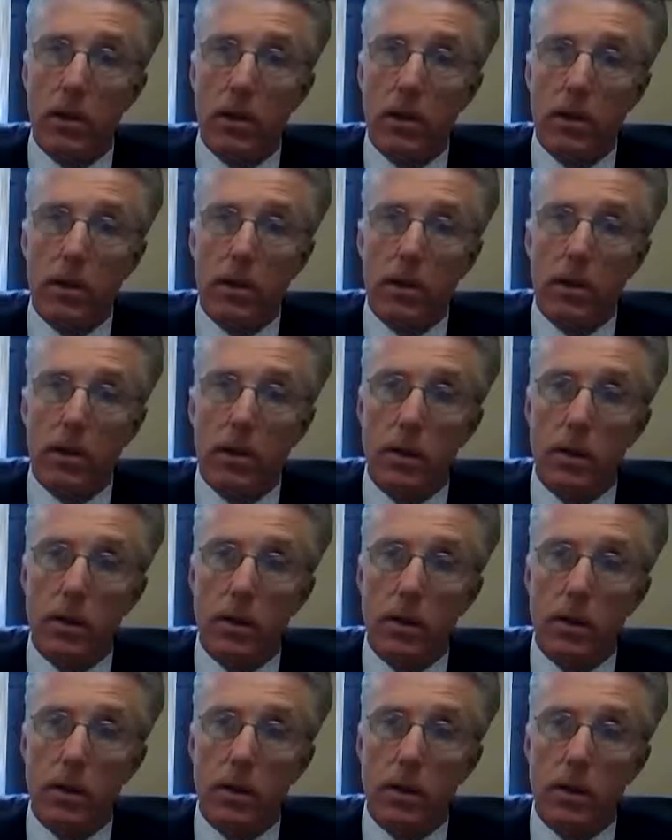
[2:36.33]
a
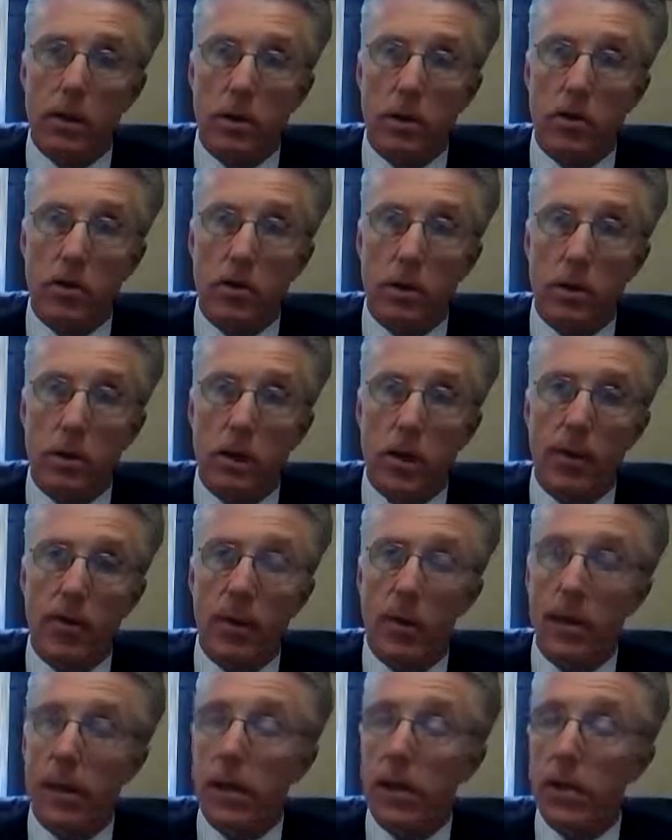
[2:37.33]
diligent, good faith
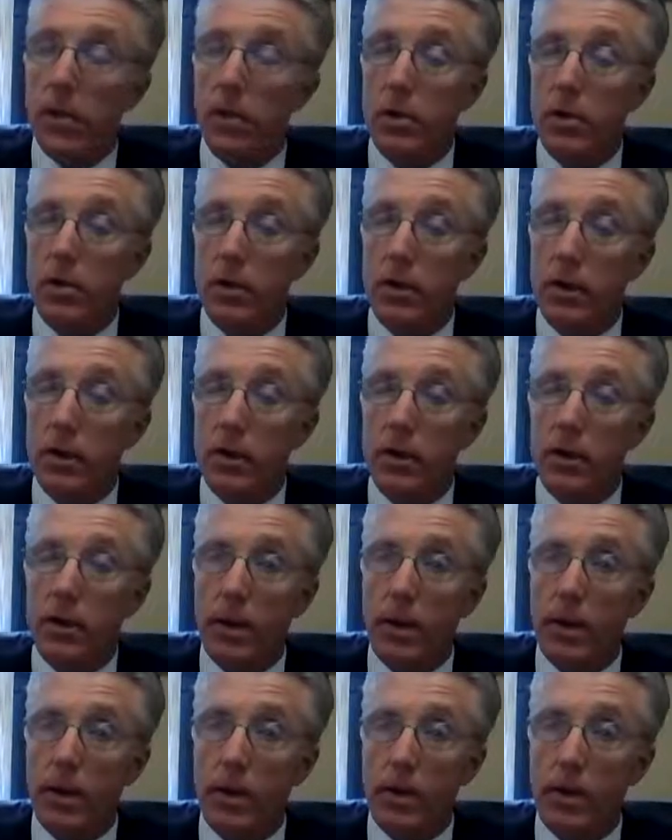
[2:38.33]
application for that
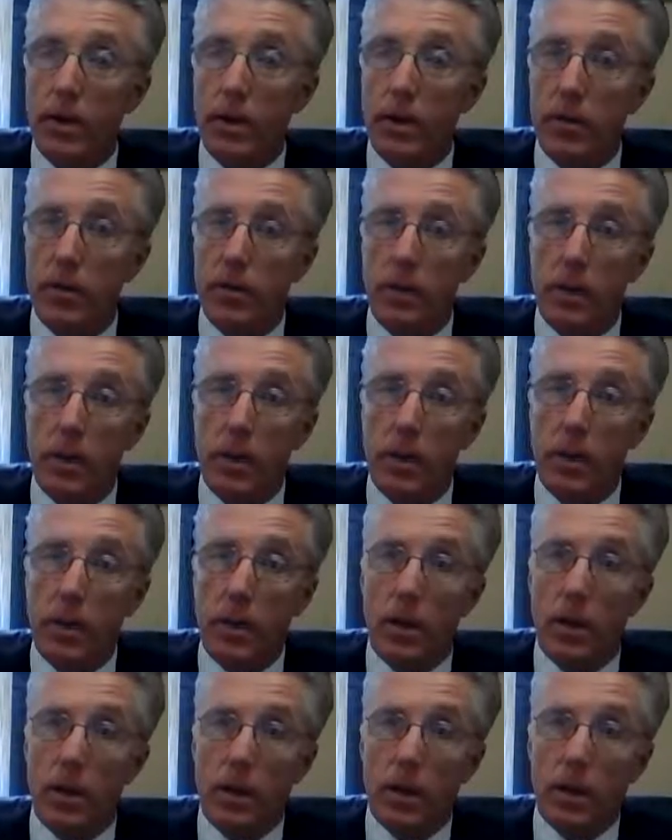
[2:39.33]
financing.
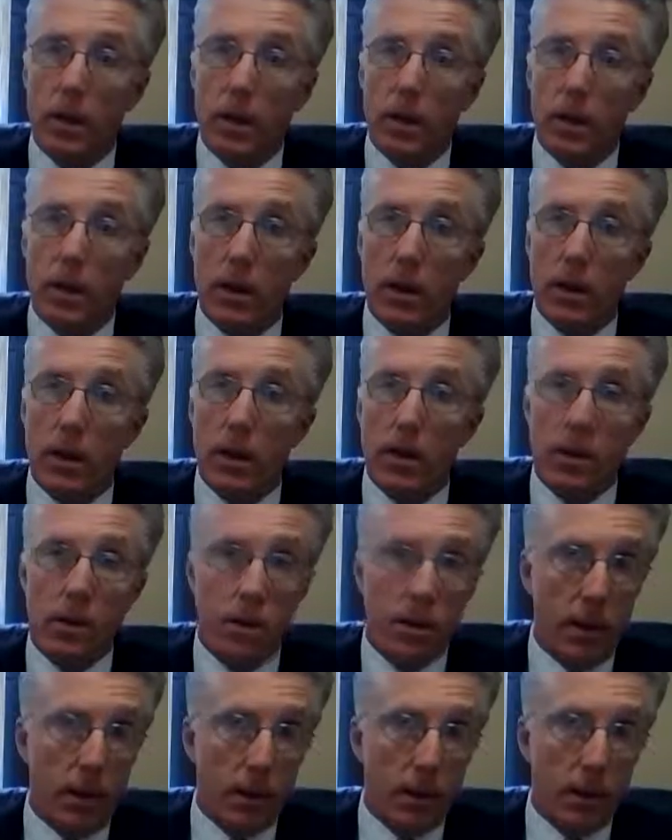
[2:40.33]
I can't
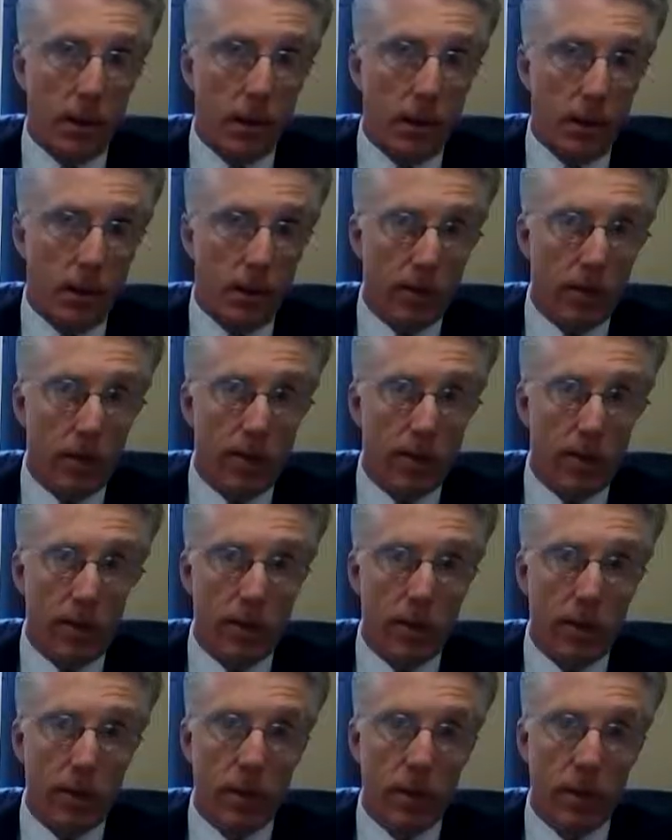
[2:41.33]
tell you enough
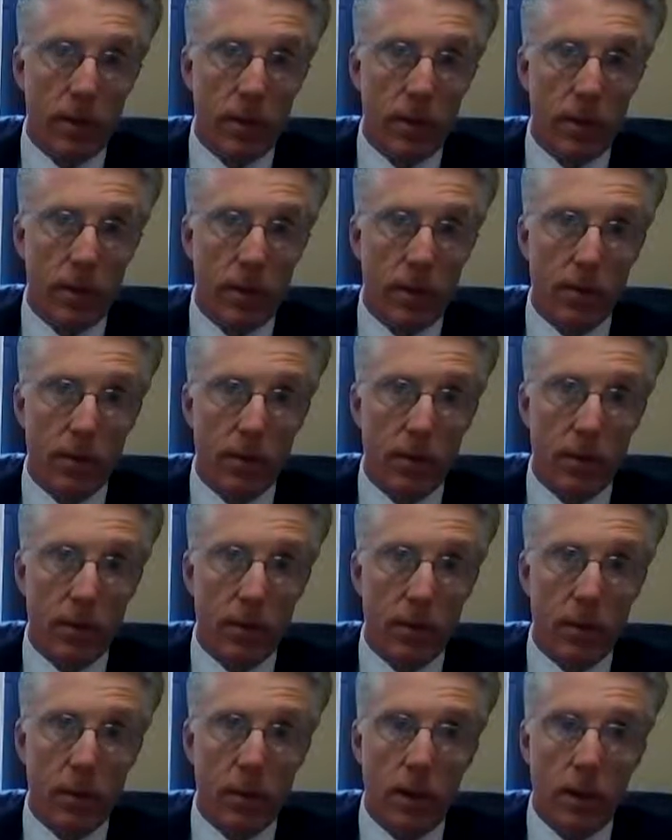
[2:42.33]
how many times
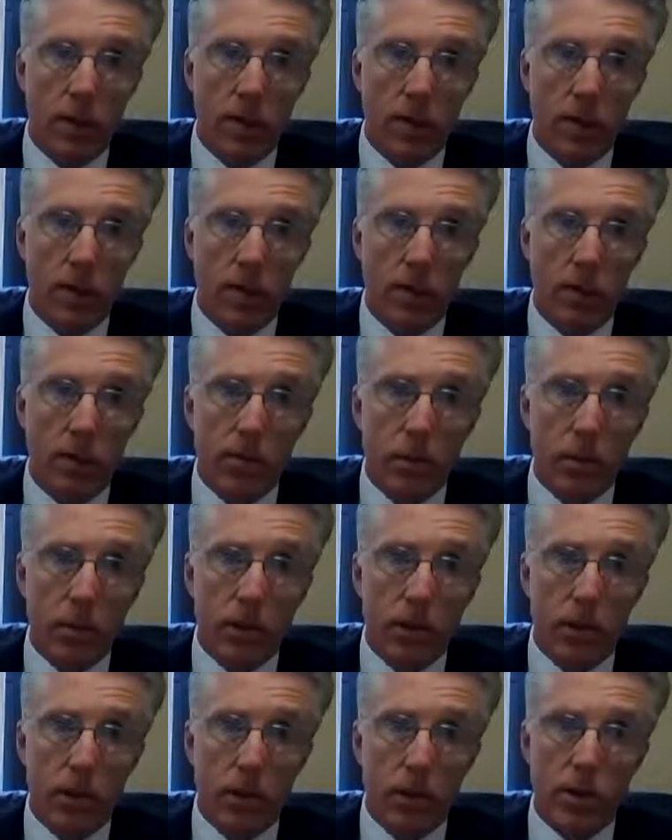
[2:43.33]
the
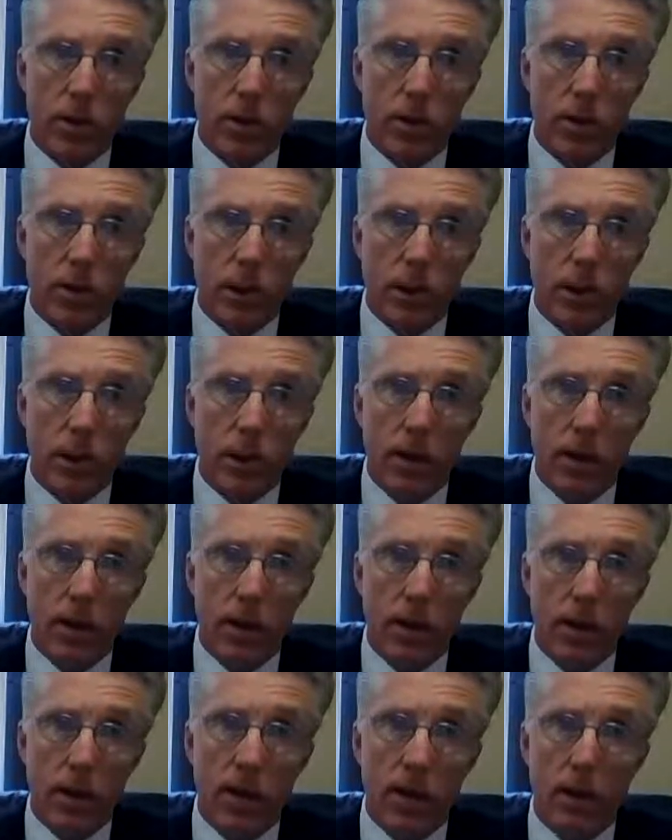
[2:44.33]
mortgage is denied,
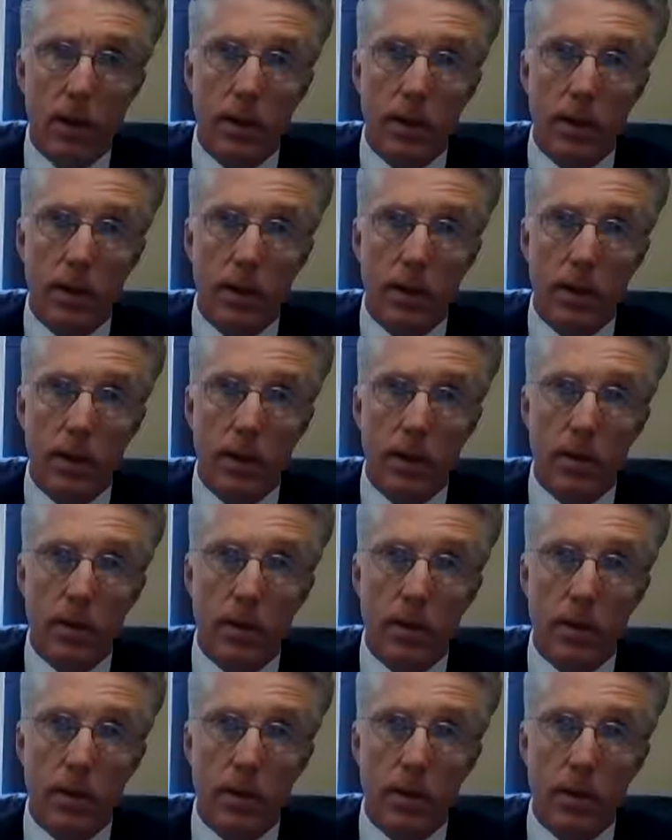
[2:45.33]
and then it
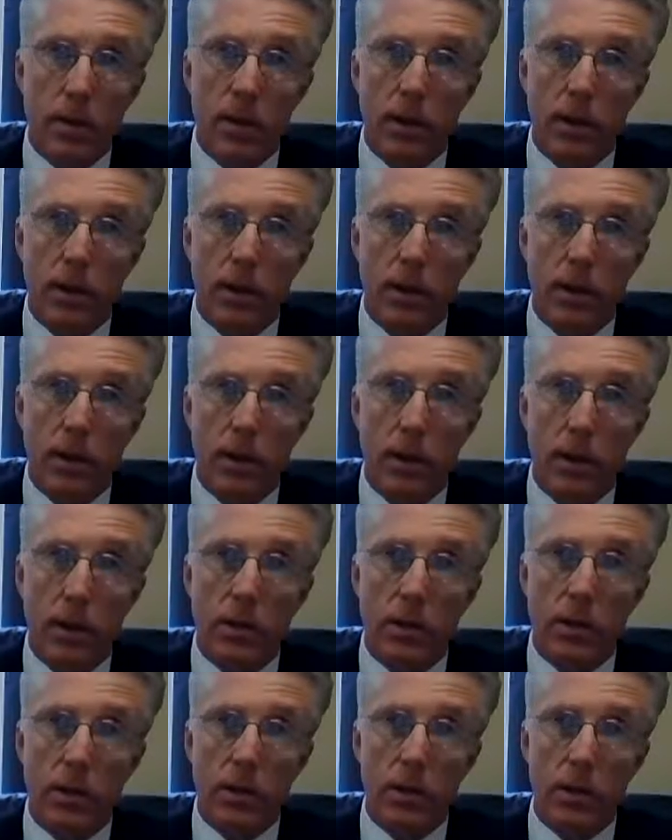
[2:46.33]
turns out that the seller
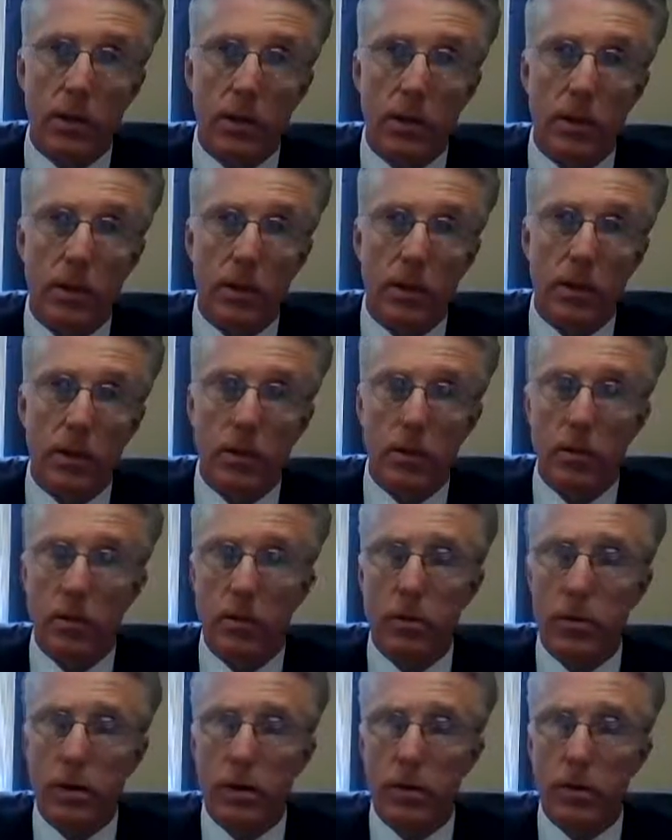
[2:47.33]
will look into the
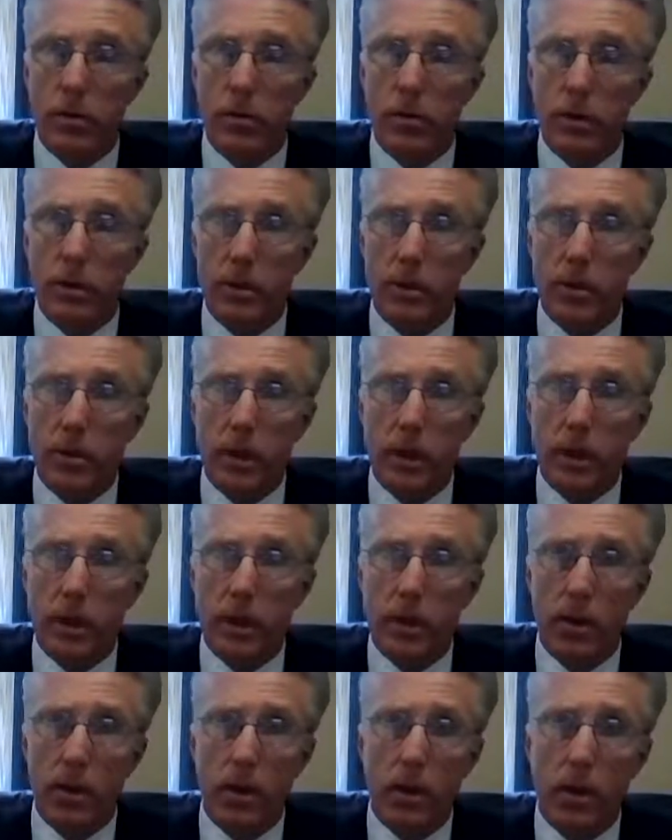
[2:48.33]
reason for the
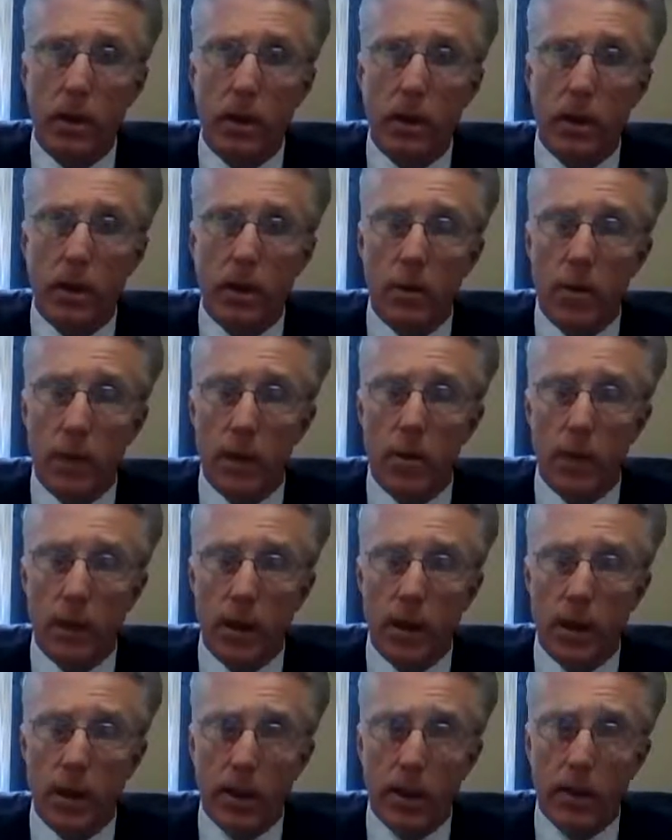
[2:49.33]
denial, whether or
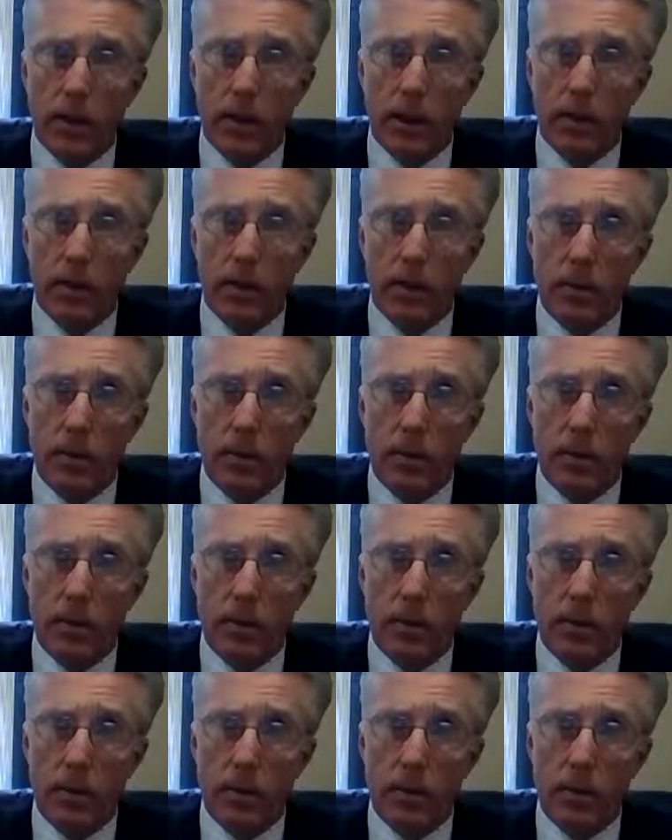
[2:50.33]
not the